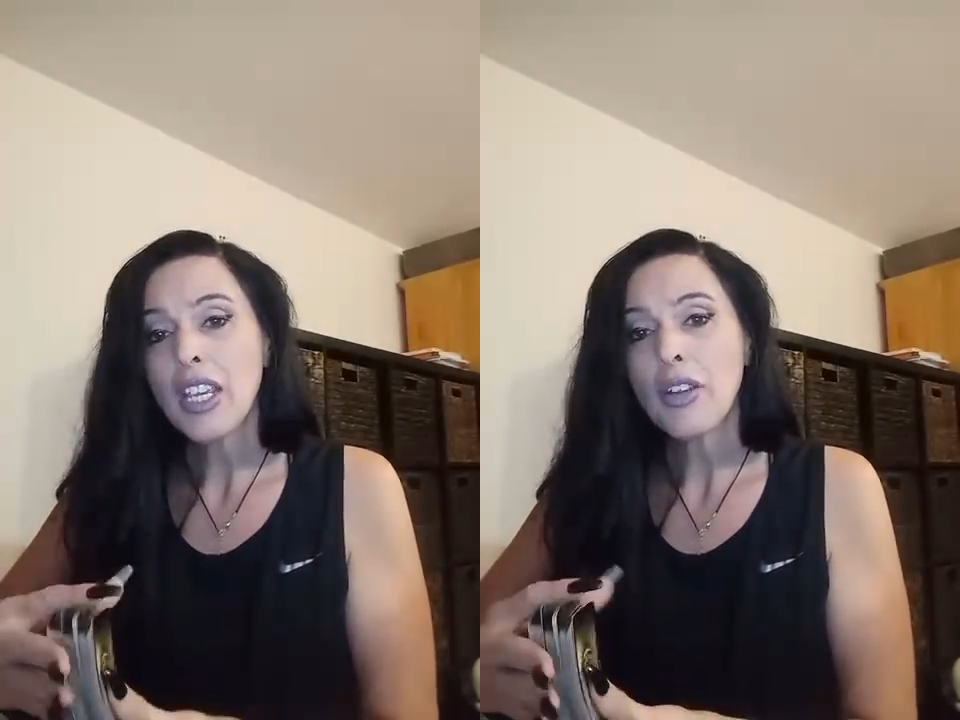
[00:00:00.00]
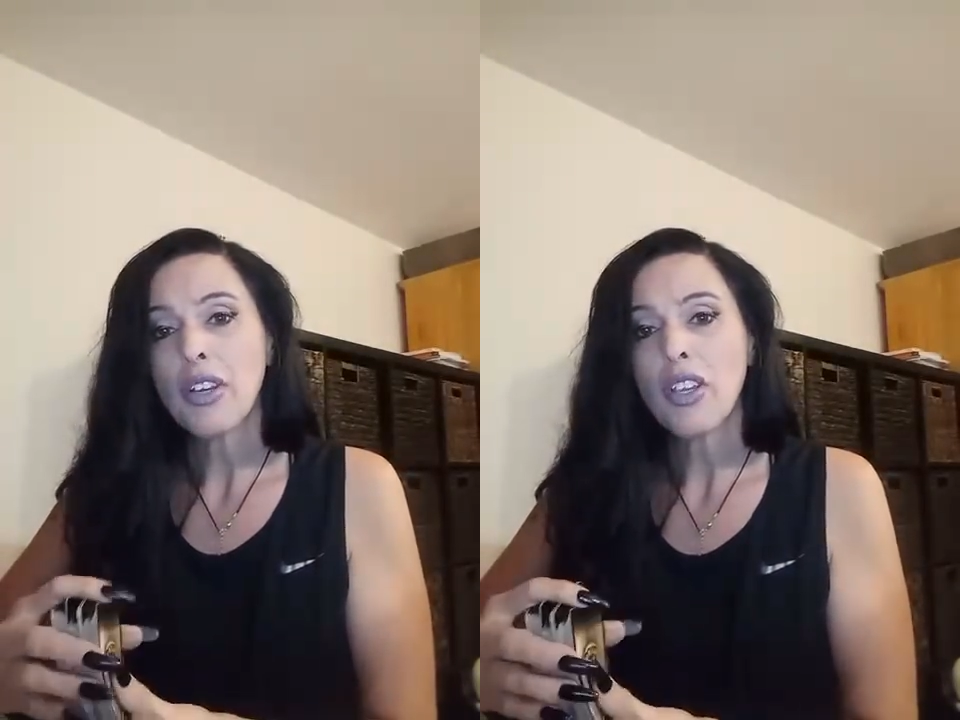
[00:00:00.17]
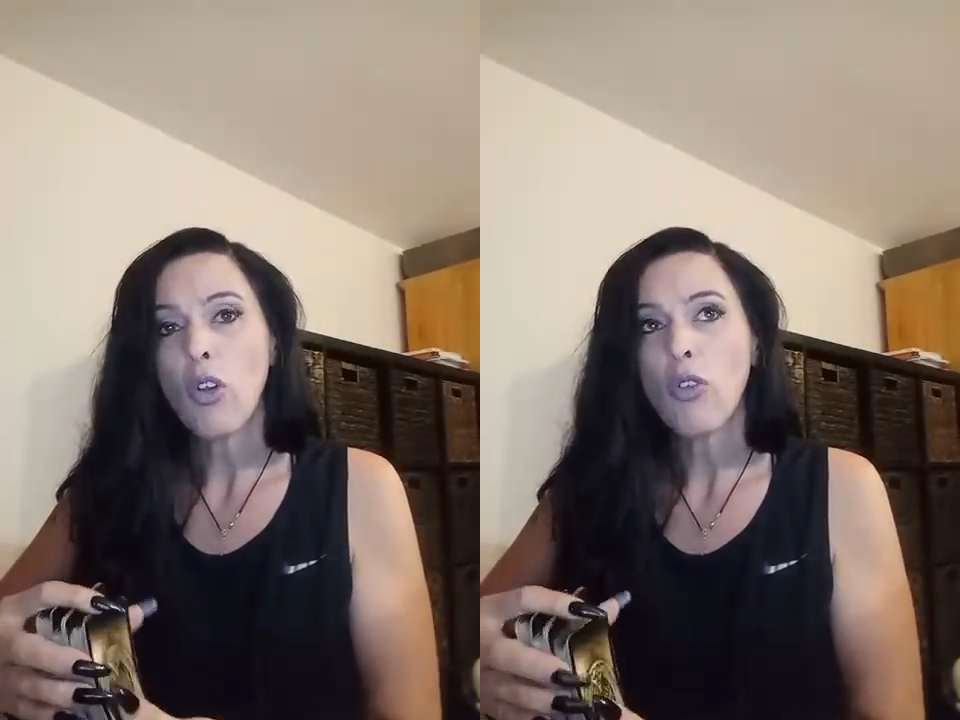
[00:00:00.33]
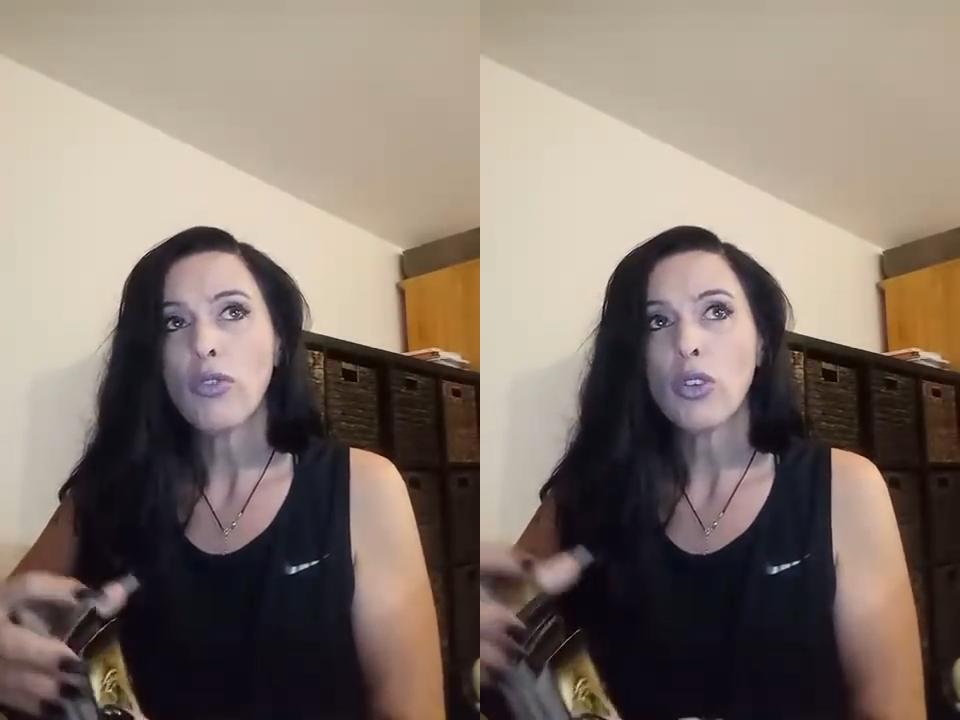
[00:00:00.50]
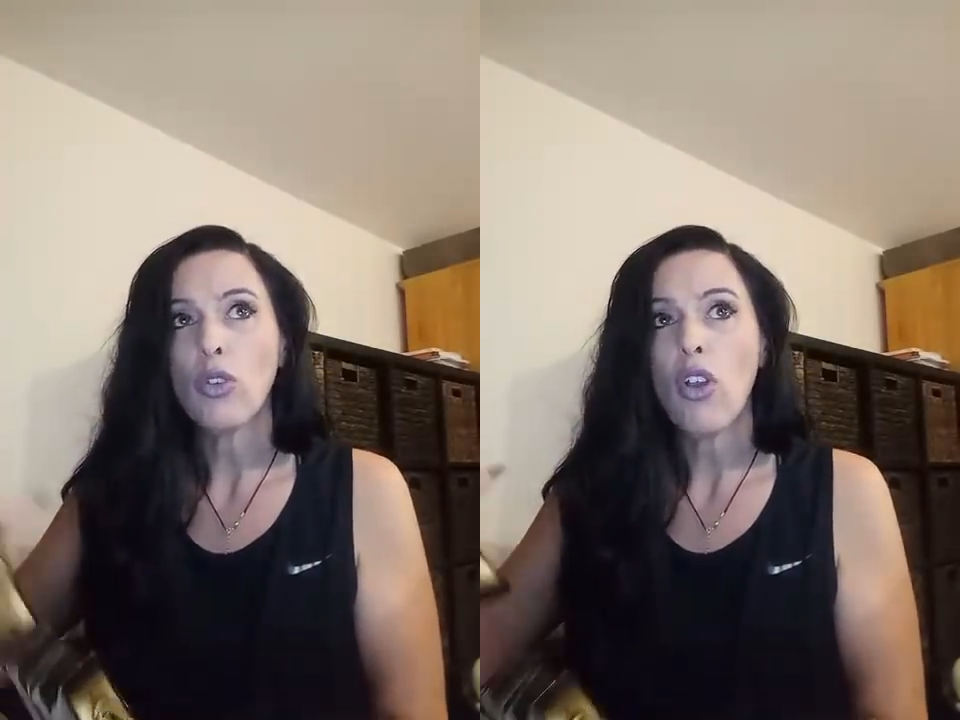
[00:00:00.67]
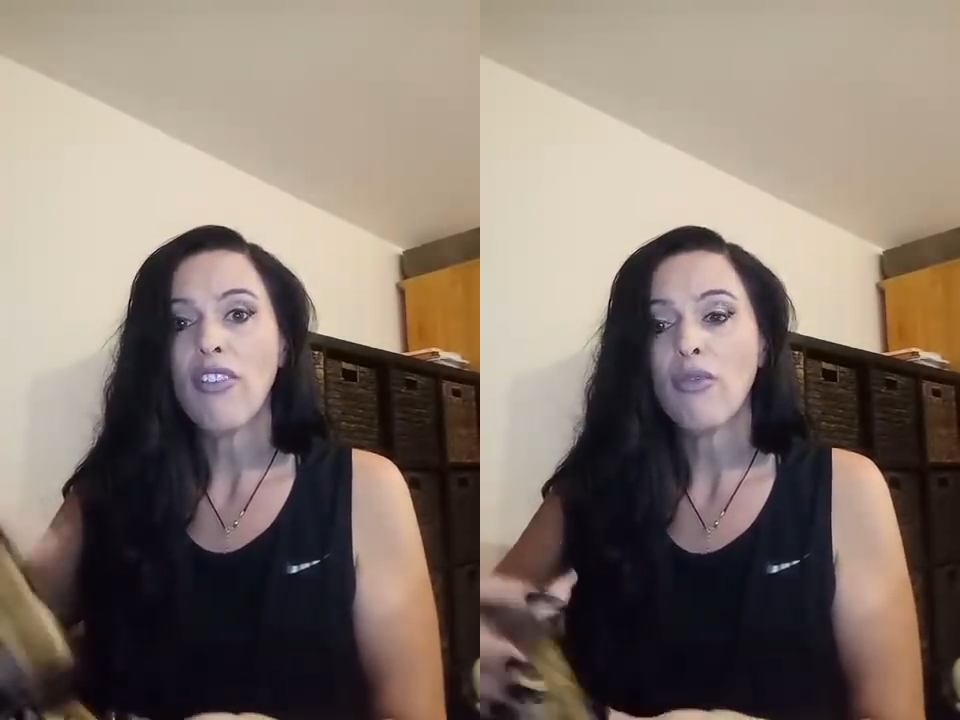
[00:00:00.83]
area of your
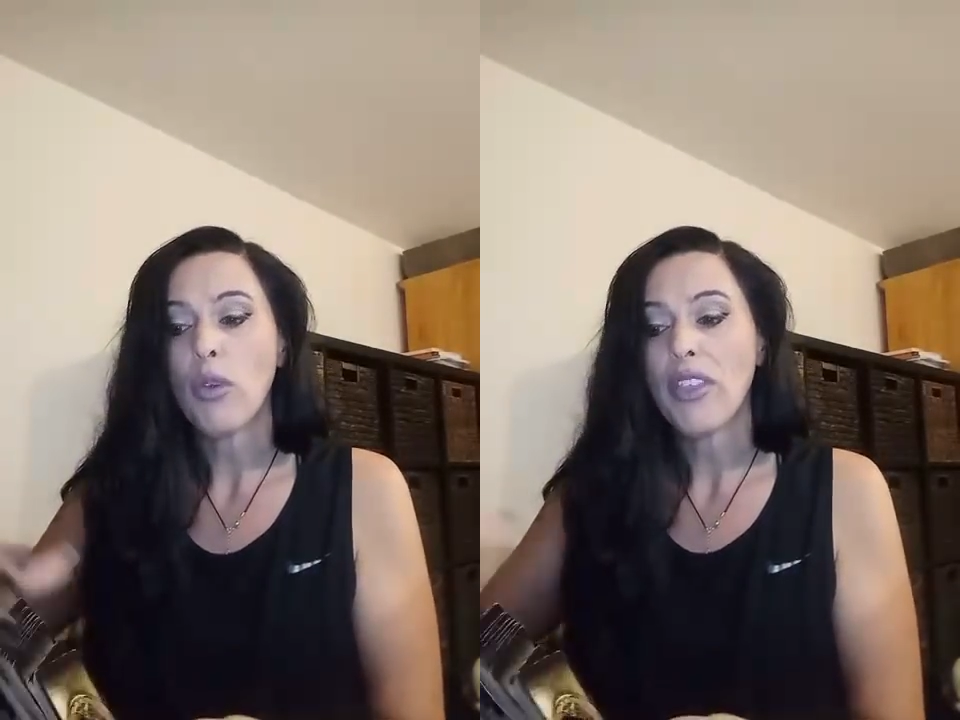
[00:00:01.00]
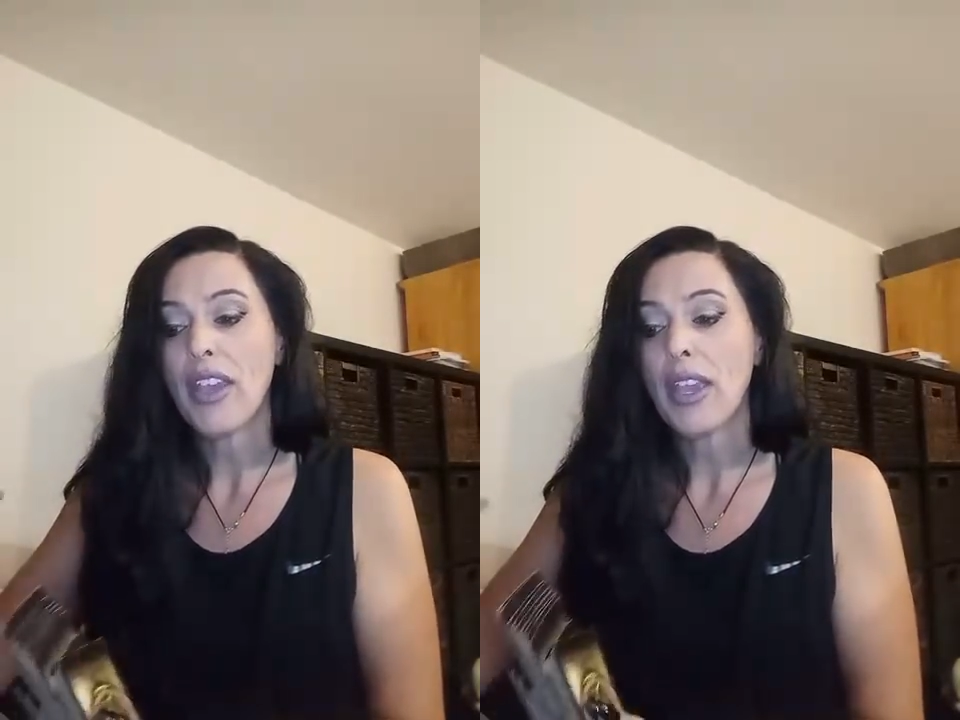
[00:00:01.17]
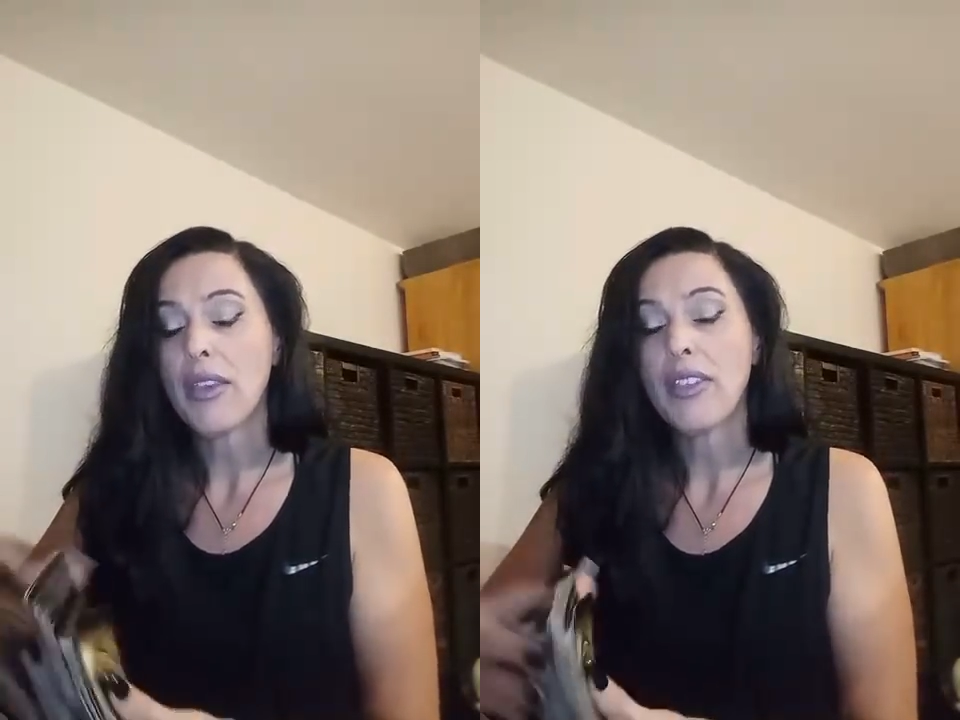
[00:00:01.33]
life where they,